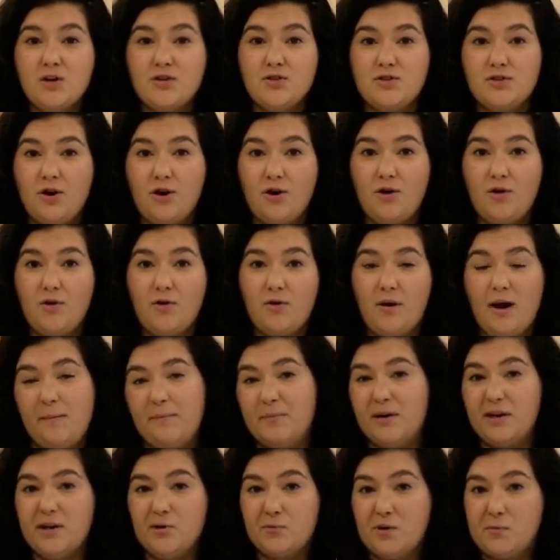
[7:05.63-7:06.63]
So
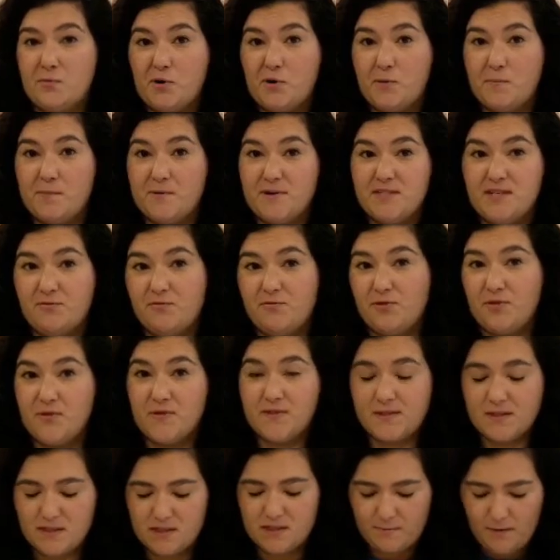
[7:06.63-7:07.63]
I'm going to repurpose it for
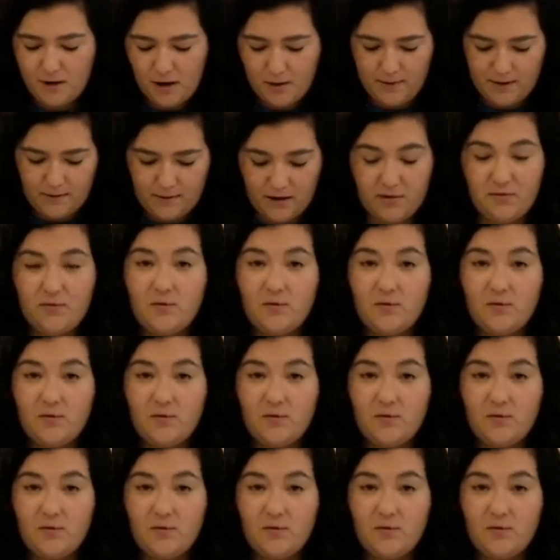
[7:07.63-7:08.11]
this experiment.